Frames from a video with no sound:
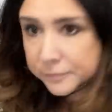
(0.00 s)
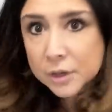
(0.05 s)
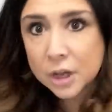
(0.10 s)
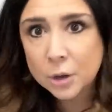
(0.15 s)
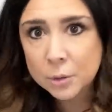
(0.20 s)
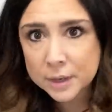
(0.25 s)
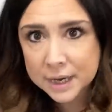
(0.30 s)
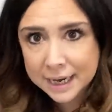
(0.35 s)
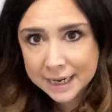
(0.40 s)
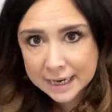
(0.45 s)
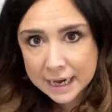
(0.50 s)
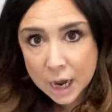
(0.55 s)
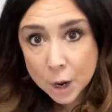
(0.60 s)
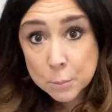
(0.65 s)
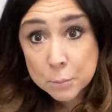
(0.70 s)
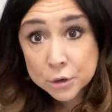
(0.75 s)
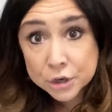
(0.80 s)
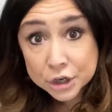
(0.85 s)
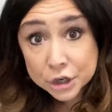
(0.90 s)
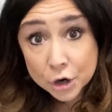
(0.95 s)
Okay, I'll
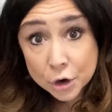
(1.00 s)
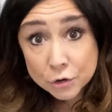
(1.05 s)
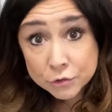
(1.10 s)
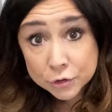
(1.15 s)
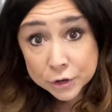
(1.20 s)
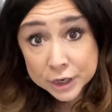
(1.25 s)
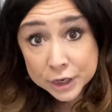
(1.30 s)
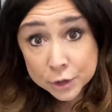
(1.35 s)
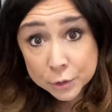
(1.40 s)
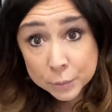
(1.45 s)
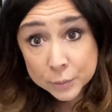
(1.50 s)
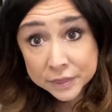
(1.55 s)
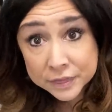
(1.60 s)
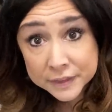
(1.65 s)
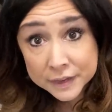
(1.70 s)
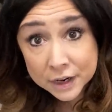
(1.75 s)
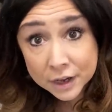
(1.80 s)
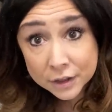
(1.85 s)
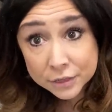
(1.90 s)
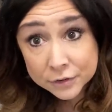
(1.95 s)
put it over here with
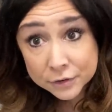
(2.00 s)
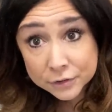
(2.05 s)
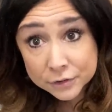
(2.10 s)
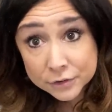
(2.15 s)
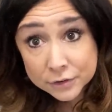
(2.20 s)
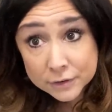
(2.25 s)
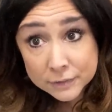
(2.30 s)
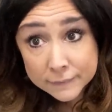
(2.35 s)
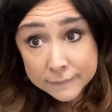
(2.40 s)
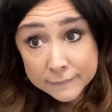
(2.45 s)
the others.